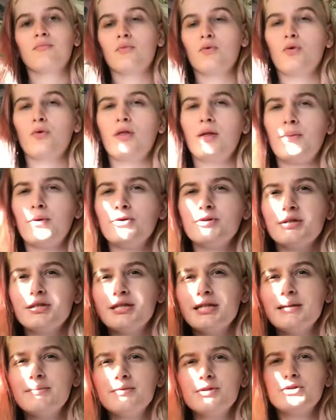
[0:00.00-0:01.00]
they mostly
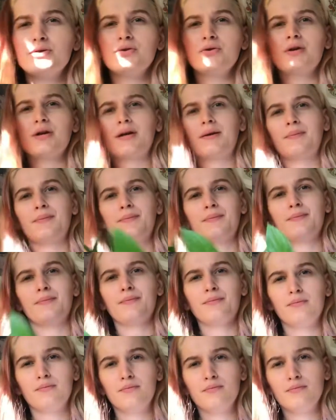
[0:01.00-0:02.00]
seem to do
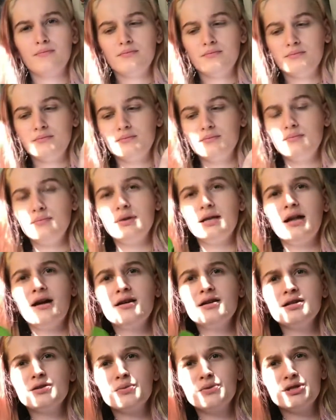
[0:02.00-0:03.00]

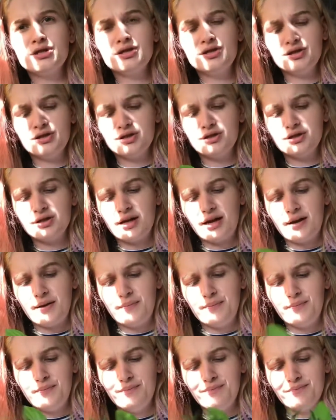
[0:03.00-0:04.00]
plugs, which is just
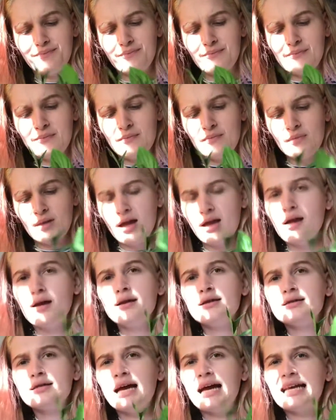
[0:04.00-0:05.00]

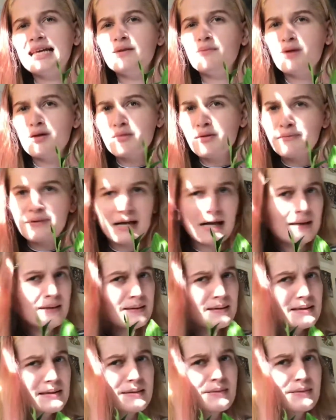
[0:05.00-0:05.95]
tiny baby plants.